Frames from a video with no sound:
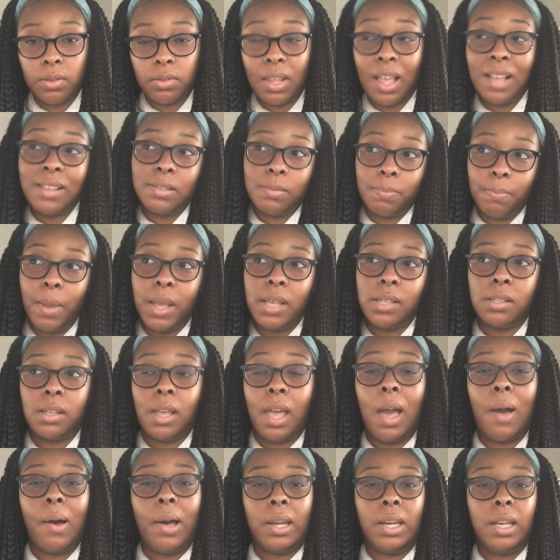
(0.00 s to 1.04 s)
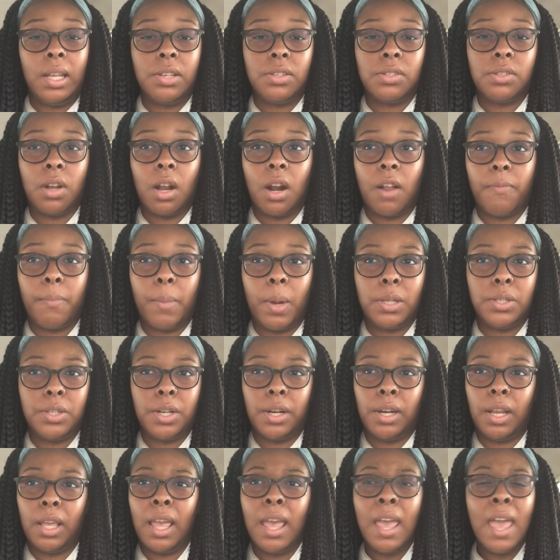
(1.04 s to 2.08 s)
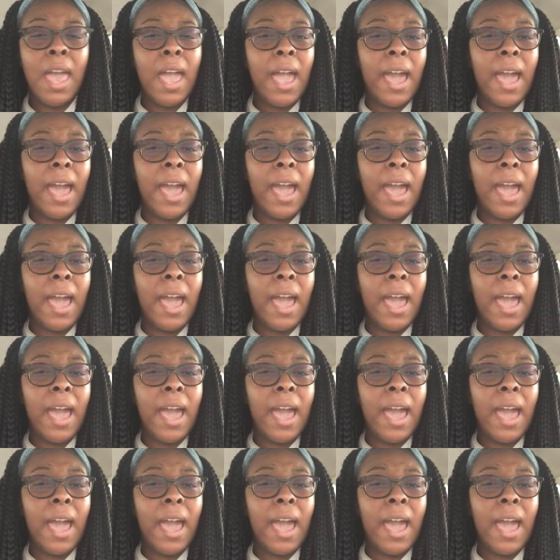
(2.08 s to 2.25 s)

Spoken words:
that's basically how I did start off my journey.